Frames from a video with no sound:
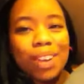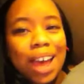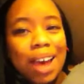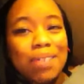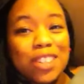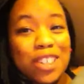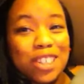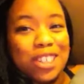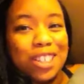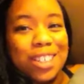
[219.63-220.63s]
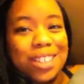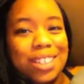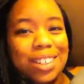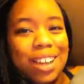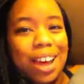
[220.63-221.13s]
after church,
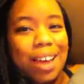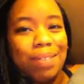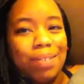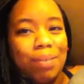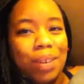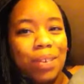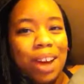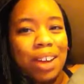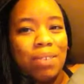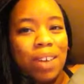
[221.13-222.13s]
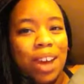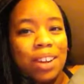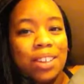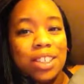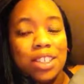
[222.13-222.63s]
we got
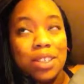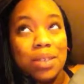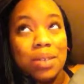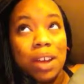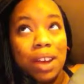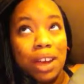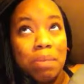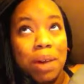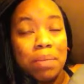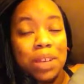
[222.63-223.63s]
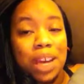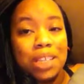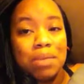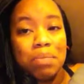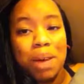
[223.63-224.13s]
invited to a
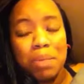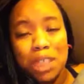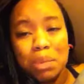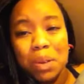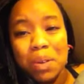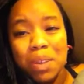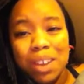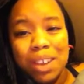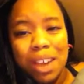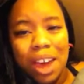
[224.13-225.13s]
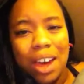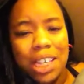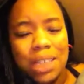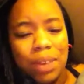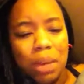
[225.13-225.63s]
baptismal at
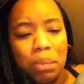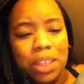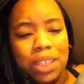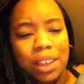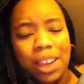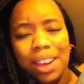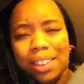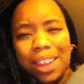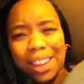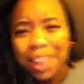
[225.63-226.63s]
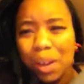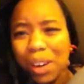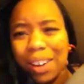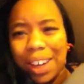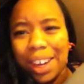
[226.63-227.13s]
his family's lake. They own
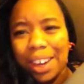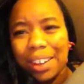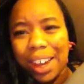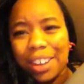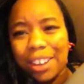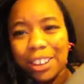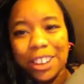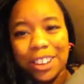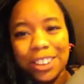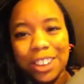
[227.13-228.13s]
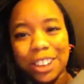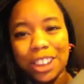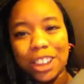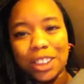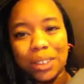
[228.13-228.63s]
a lake, and like their church used
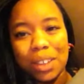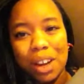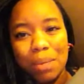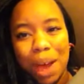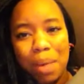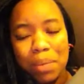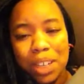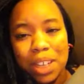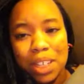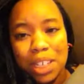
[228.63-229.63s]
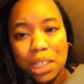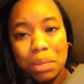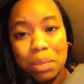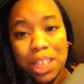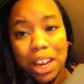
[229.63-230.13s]
to do their
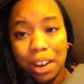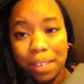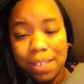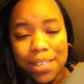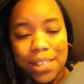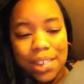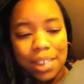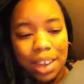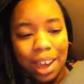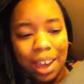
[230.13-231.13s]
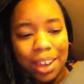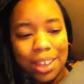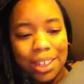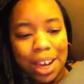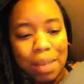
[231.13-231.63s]
baptisms there.
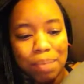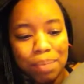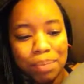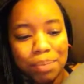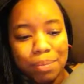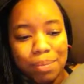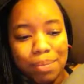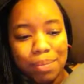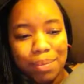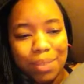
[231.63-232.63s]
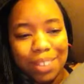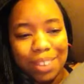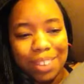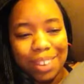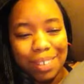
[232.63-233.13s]
And
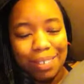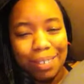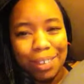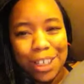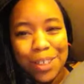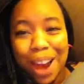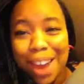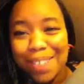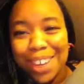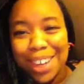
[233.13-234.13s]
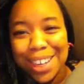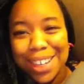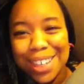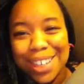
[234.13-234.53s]
we were driving